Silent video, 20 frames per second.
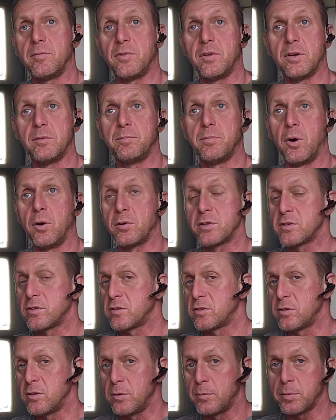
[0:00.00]
They're both
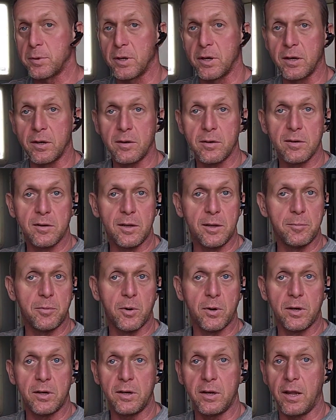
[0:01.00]
super
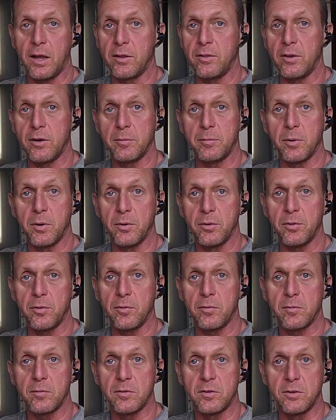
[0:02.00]
important, and they're
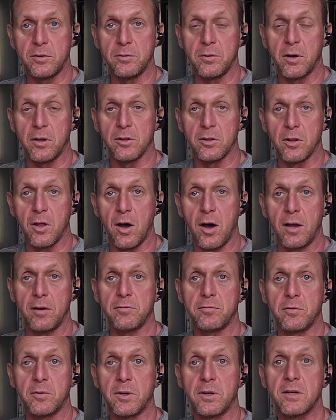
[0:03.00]
both do a
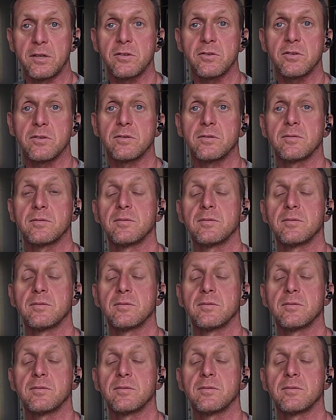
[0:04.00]
lot for us.